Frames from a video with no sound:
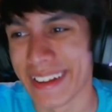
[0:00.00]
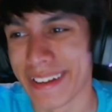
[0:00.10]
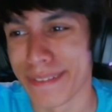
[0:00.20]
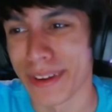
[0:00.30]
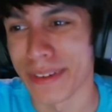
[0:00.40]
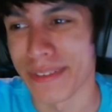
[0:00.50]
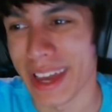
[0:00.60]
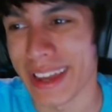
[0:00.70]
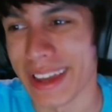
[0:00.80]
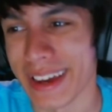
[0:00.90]
Fun
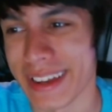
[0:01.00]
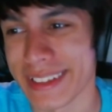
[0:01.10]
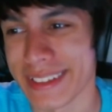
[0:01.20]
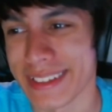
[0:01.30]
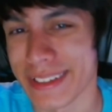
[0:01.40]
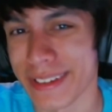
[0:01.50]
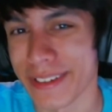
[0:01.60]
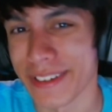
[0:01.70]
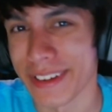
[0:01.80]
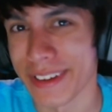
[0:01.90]
fact, guys,
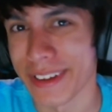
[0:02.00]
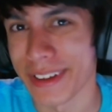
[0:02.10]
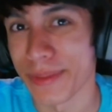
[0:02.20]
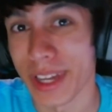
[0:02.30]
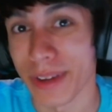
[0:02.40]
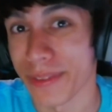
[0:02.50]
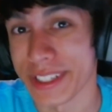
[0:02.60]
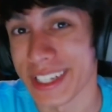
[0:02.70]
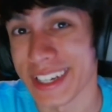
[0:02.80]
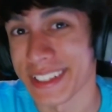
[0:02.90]
not very
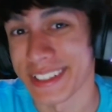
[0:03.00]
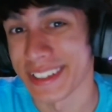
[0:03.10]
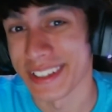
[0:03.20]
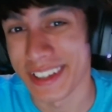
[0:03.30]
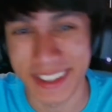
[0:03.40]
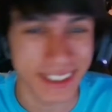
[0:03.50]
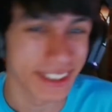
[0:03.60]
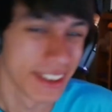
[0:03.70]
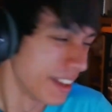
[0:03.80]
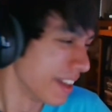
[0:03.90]
talented.
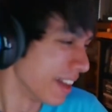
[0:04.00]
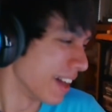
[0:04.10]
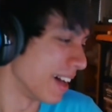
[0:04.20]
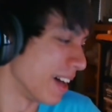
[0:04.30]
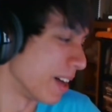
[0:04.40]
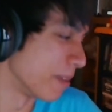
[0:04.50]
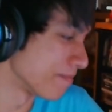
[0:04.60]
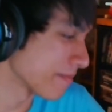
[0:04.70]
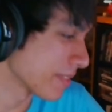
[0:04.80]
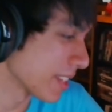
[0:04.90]

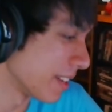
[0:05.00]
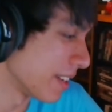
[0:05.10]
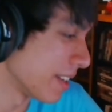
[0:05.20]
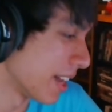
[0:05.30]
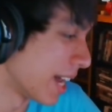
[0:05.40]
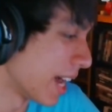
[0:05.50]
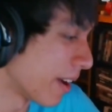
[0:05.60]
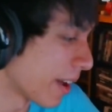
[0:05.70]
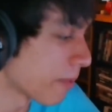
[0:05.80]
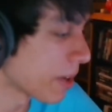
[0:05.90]
And
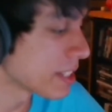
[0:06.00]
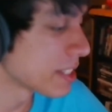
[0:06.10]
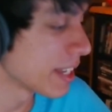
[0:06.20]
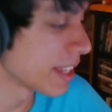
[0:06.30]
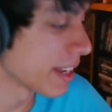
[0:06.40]
I'm not saying that